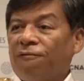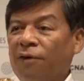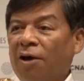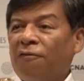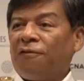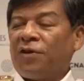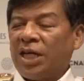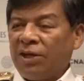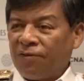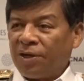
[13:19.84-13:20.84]

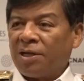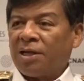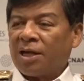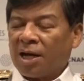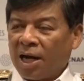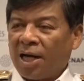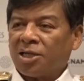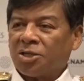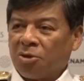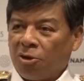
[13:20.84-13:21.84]
5 different
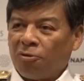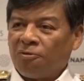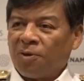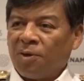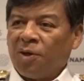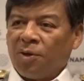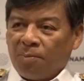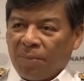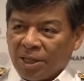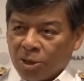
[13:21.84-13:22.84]
class of
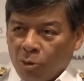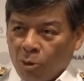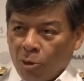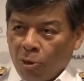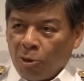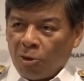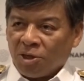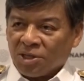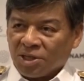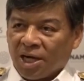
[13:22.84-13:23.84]
patrol,
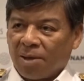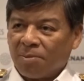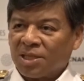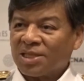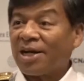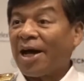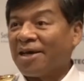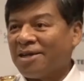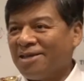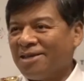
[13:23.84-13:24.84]

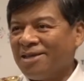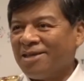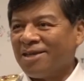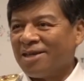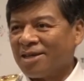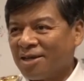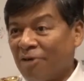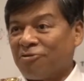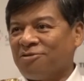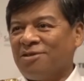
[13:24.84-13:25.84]
strike
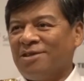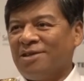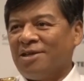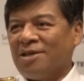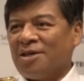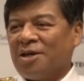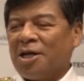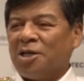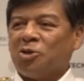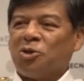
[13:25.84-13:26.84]
craft.
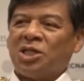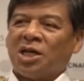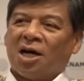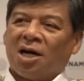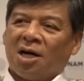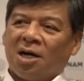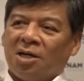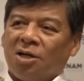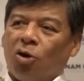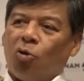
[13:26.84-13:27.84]
Right. These are
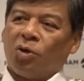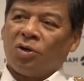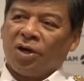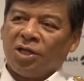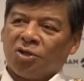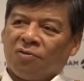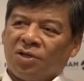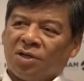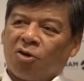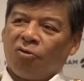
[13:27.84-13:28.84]
the lower range of
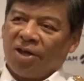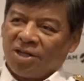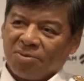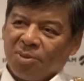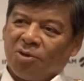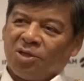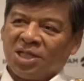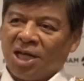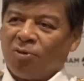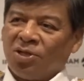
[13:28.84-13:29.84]
the corvettes.
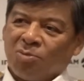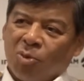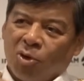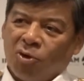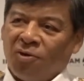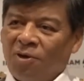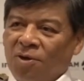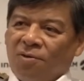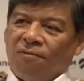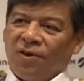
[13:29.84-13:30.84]
Just now it's more
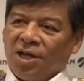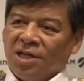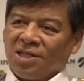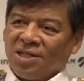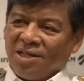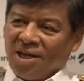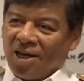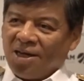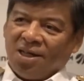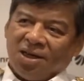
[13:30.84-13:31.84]
frigates
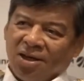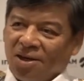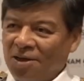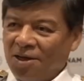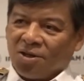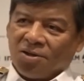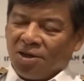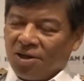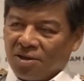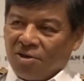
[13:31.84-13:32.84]
than
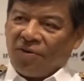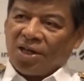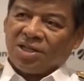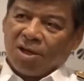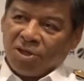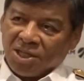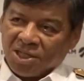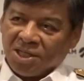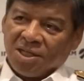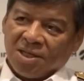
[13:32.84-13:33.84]
the corvettes. Now this
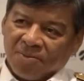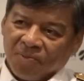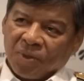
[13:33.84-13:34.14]
is the